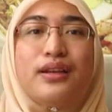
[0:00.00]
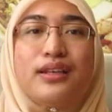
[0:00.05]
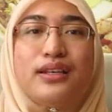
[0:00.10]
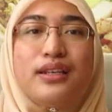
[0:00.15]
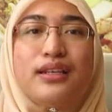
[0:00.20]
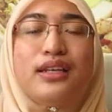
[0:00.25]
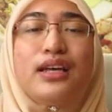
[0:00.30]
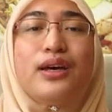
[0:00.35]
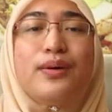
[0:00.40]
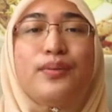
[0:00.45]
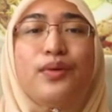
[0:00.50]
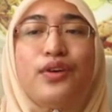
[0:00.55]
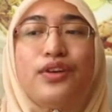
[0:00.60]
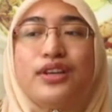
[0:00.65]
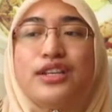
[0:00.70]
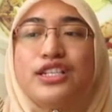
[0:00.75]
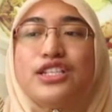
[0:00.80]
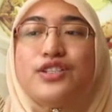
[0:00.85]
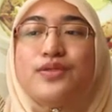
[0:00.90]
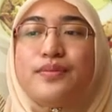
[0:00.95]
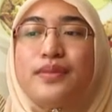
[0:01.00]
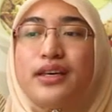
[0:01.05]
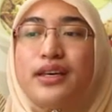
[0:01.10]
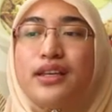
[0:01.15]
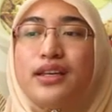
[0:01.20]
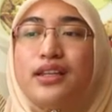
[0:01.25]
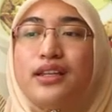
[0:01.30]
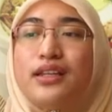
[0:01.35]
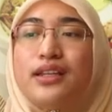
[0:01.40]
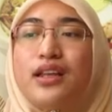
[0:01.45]
the
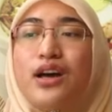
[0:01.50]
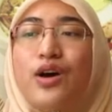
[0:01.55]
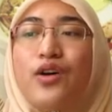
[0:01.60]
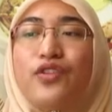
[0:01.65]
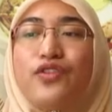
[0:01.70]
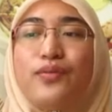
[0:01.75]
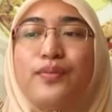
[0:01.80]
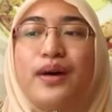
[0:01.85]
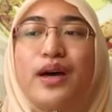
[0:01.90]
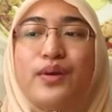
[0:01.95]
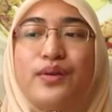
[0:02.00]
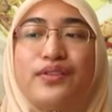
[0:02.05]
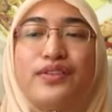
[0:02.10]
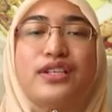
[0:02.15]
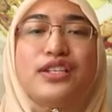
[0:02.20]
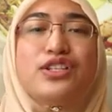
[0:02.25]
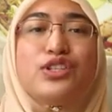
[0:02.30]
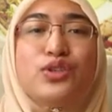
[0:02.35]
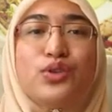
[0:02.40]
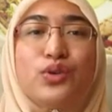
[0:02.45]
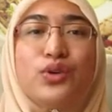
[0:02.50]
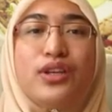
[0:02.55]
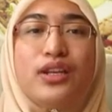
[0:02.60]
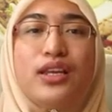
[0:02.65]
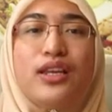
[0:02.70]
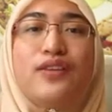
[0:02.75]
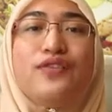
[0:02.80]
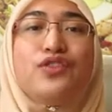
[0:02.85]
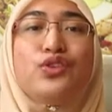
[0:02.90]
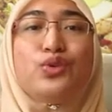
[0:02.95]
abolishment of boundary stone
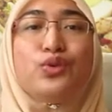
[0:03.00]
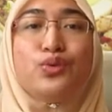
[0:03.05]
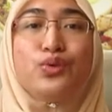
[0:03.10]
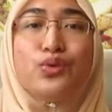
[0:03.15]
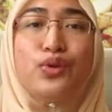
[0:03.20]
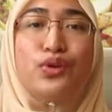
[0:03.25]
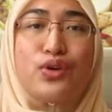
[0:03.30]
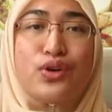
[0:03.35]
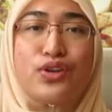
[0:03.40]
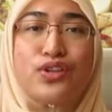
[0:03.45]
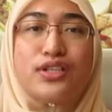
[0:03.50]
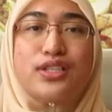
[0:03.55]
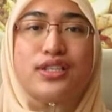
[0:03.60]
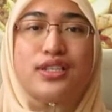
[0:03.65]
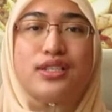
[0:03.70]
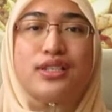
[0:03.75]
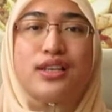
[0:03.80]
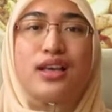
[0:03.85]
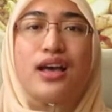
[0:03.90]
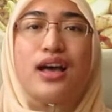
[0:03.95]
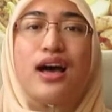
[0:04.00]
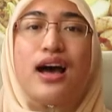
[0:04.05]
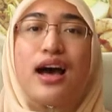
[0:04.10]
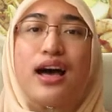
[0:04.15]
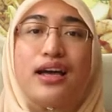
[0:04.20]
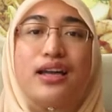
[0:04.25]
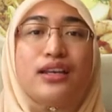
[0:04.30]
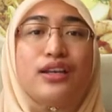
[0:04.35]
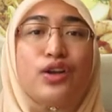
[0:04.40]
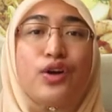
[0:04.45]
if two lots
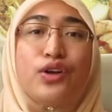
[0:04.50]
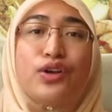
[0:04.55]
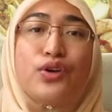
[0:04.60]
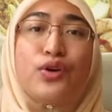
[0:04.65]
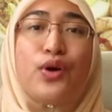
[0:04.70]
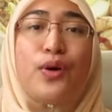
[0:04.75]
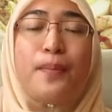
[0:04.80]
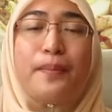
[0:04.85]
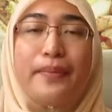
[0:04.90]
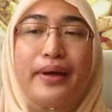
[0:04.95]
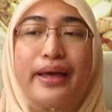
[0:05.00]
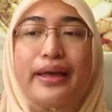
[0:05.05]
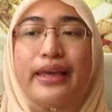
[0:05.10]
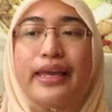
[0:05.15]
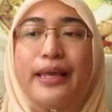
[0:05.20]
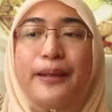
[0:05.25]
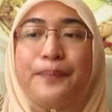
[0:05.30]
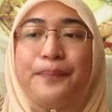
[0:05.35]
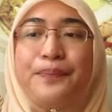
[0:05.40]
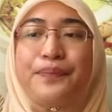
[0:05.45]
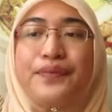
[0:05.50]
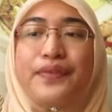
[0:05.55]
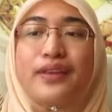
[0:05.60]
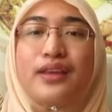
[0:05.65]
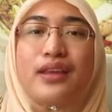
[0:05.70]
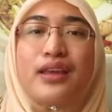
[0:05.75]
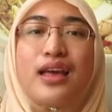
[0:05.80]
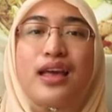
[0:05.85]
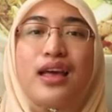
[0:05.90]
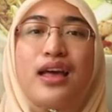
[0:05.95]
are not combined.
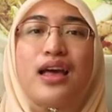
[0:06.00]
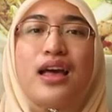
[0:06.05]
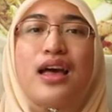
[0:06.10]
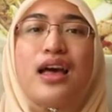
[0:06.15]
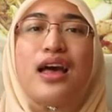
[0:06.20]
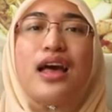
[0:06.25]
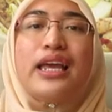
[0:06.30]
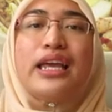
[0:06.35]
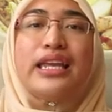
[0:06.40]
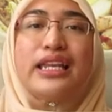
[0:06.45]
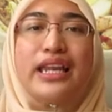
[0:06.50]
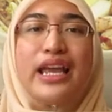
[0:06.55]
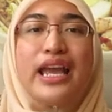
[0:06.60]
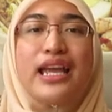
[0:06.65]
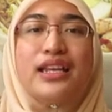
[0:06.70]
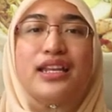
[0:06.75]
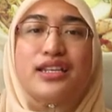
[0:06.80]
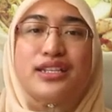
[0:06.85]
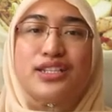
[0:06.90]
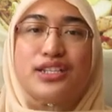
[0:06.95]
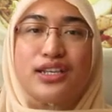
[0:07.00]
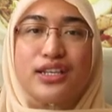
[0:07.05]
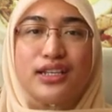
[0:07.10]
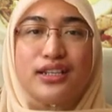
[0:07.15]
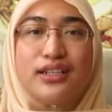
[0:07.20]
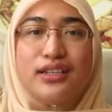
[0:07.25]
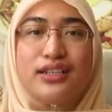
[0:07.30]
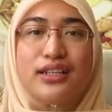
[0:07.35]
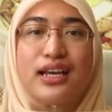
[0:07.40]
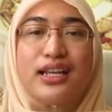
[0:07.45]
In addition,
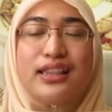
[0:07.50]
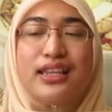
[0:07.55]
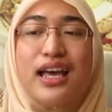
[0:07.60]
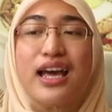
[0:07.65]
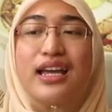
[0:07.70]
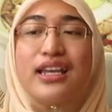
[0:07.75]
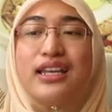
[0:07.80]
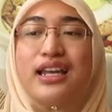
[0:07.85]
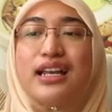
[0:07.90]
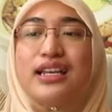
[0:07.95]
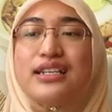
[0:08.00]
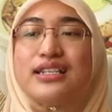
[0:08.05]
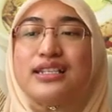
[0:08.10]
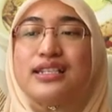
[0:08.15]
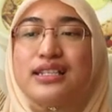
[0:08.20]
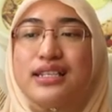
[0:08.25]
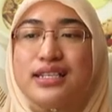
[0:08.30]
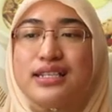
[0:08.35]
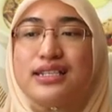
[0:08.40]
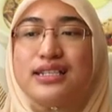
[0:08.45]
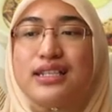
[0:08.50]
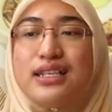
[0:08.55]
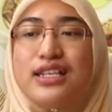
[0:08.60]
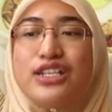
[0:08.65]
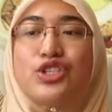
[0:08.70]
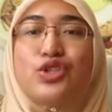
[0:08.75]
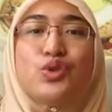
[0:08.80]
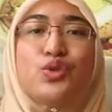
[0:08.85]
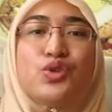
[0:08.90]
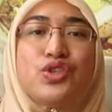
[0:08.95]
data analysis is
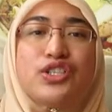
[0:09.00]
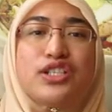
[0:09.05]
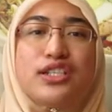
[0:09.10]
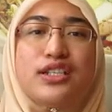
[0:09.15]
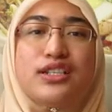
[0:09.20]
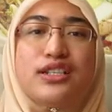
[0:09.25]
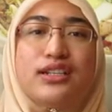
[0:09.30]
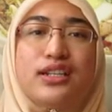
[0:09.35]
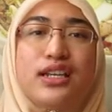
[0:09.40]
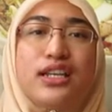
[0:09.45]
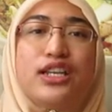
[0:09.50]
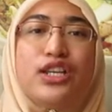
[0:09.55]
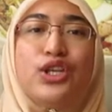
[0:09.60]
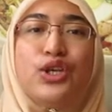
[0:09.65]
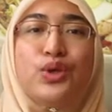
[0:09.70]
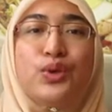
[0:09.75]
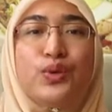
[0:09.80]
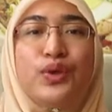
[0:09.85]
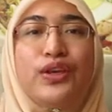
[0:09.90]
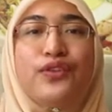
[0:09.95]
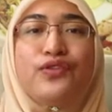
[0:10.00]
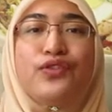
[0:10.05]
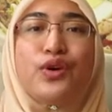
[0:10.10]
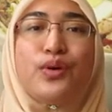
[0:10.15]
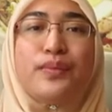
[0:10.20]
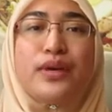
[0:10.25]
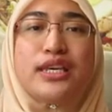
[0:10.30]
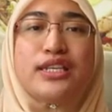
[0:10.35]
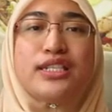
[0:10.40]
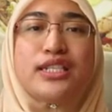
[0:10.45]
to generate new
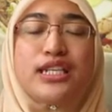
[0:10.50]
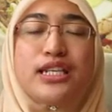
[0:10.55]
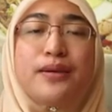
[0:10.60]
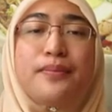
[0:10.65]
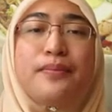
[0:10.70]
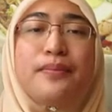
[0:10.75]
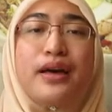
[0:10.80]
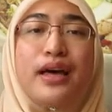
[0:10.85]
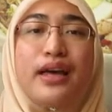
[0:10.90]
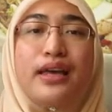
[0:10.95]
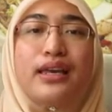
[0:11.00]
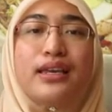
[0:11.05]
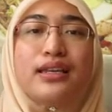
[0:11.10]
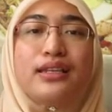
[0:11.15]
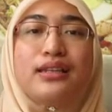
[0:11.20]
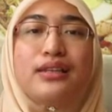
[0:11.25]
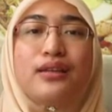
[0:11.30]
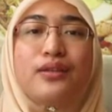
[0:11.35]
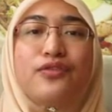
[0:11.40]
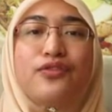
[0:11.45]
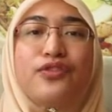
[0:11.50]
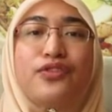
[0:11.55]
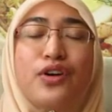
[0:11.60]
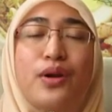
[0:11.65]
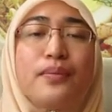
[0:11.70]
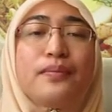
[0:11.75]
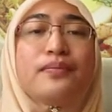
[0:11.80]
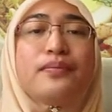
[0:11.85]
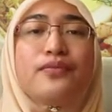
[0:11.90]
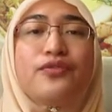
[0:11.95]
information
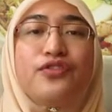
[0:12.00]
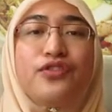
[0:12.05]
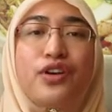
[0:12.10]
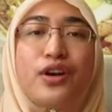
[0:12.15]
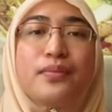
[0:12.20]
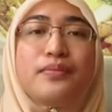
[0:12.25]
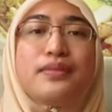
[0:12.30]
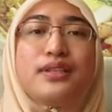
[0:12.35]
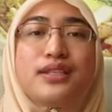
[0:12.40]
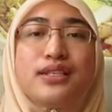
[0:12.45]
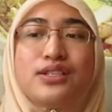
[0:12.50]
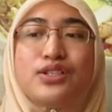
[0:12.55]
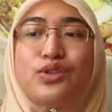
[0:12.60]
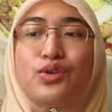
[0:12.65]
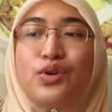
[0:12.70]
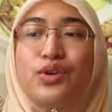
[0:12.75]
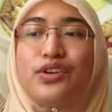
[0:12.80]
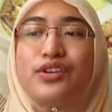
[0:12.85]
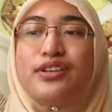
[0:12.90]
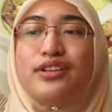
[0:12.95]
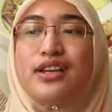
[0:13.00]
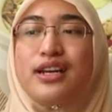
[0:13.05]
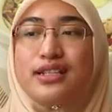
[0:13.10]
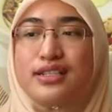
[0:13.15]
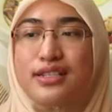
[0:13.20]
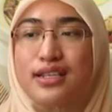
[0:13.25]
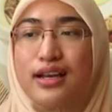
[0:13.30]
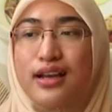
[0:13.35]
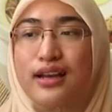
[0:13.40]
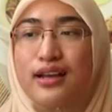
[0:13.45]
from the stored
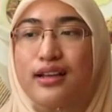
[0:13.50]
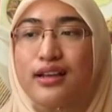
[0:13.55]
data.